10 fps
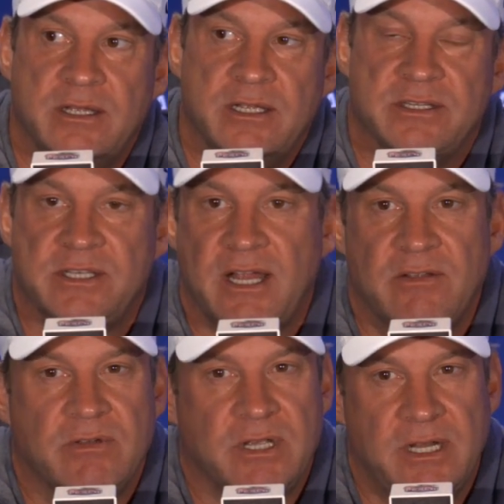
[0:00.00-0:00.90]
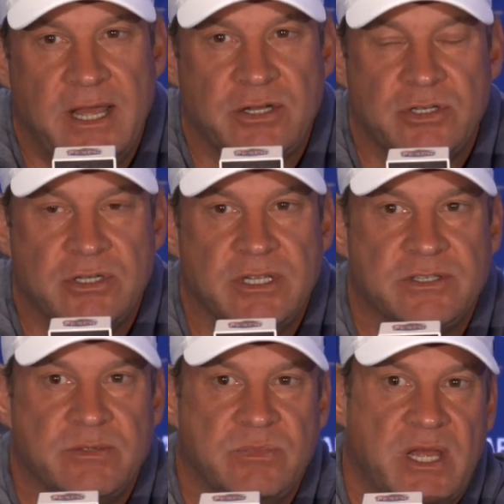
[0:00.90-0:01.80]
it's kind of a connection that
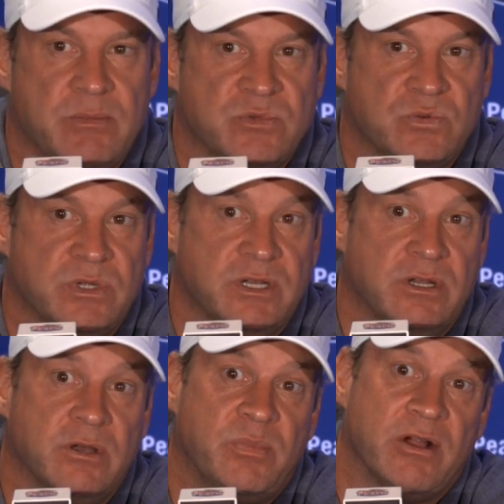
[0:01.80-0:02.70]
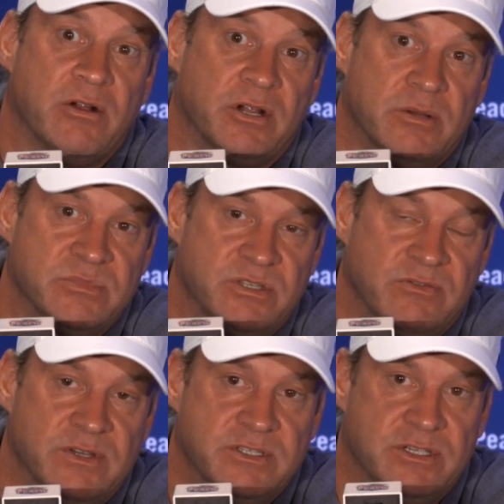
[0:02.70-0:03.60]
sometimes when a parent comes to
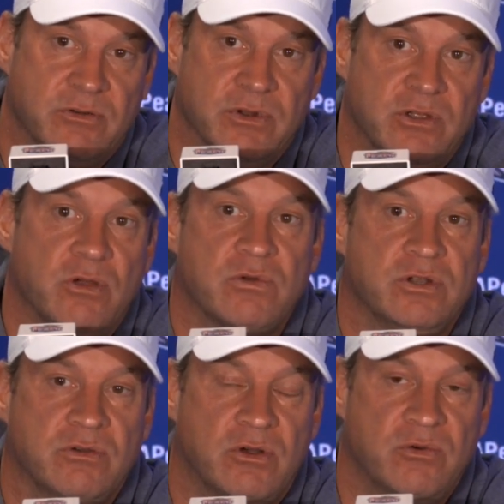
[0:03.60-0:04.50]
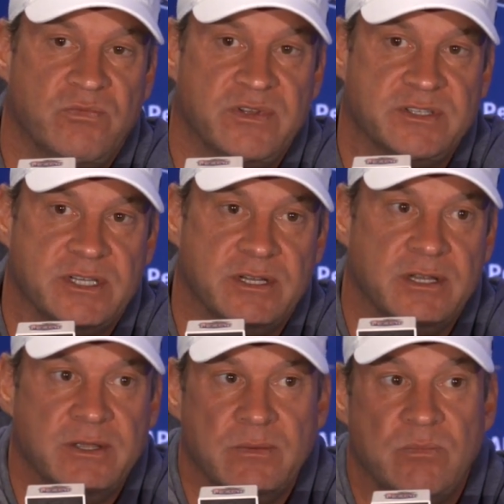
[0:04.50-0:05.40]
visit or you go into a home visit,
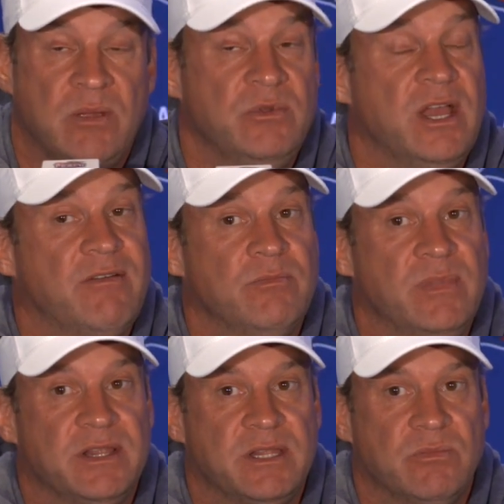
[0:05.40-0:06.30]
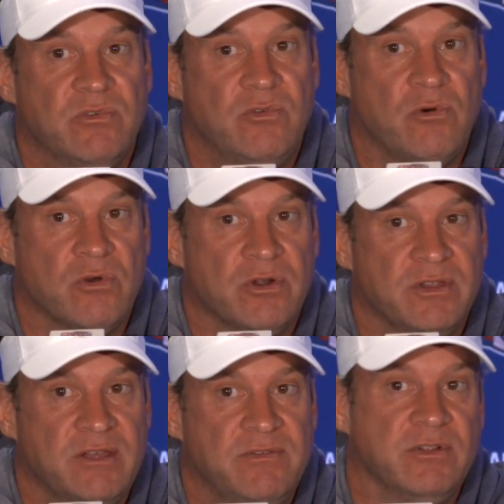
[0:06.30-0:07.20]
maybe you haven't met them before and
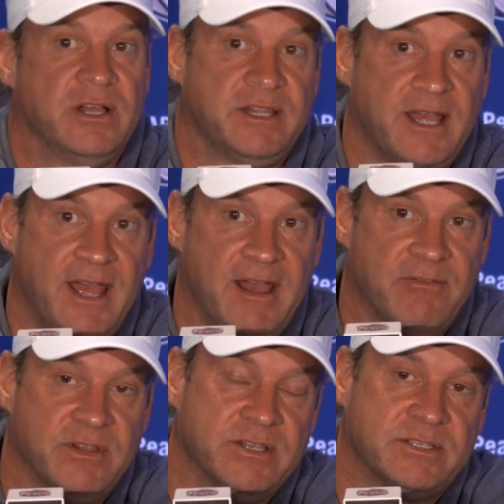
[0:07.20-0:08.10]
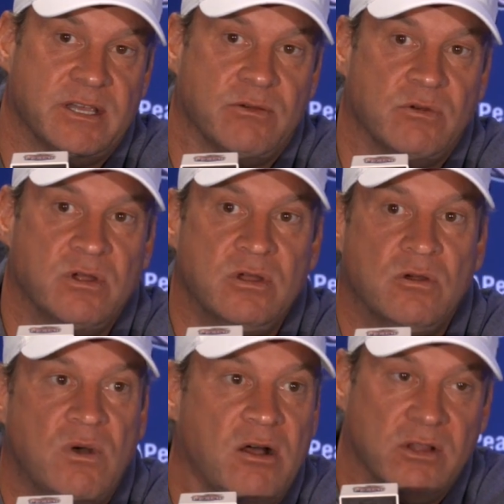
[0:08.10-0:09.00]
they feel like they have and they say,
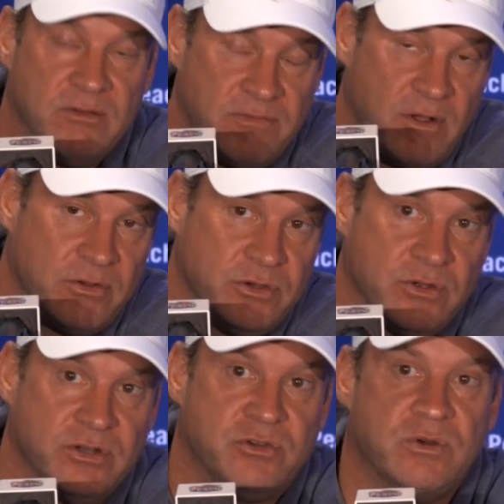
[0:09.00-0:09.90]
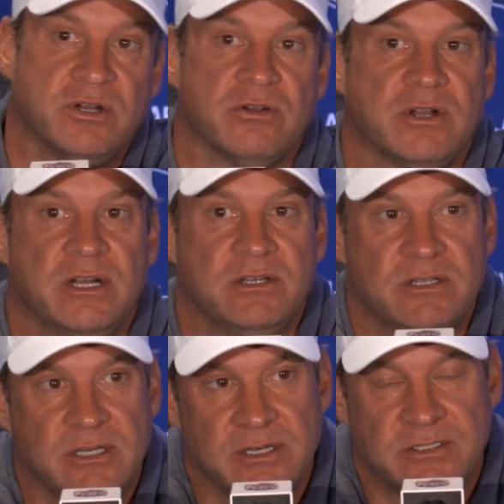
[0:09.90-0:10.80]
wow, I love following you on Twitter. And,
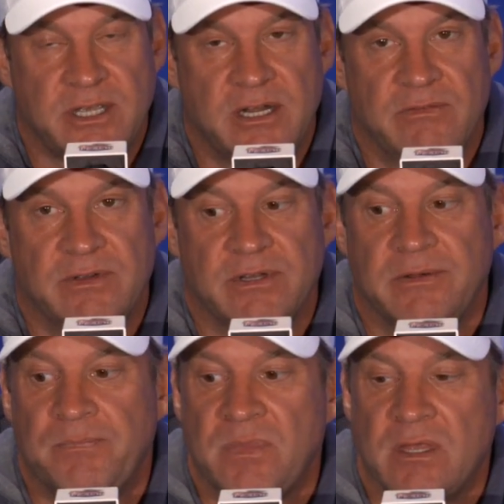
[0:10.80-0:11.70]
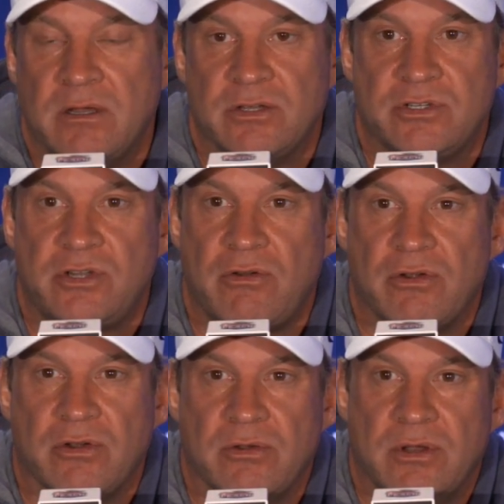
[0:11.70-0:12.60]
it, and it's kind of a, a
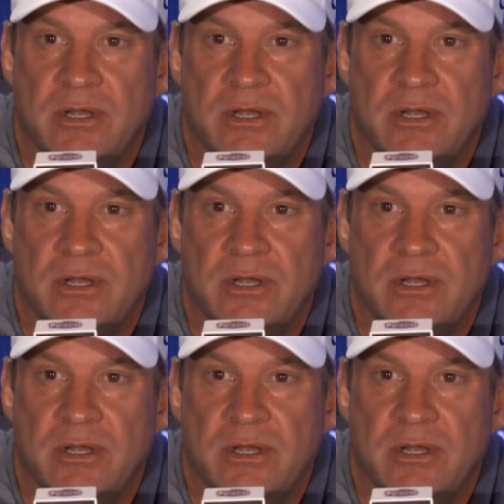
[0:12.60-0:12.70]
starter